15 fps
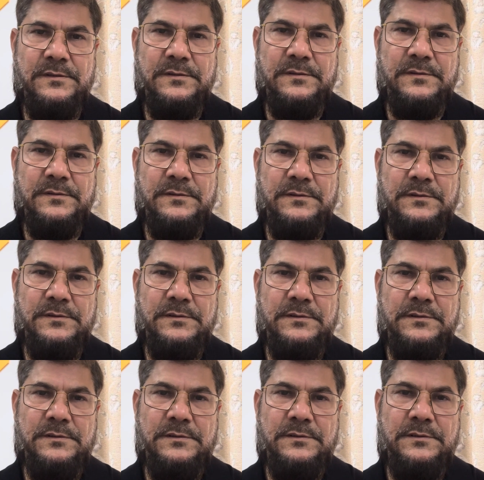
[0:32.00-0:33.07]

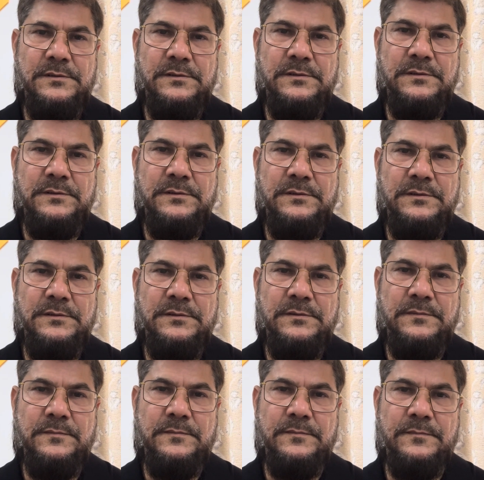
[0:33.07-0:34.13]

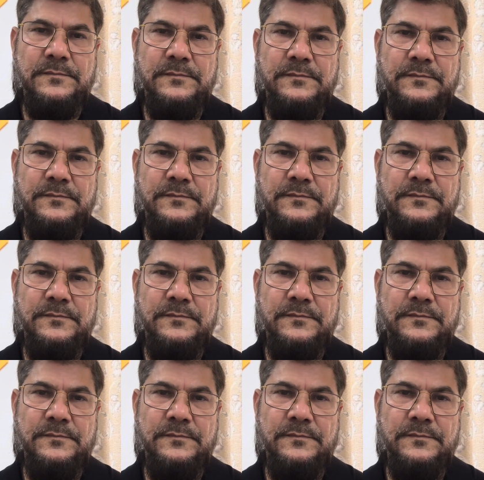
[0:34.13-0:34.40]
Nobody speaks.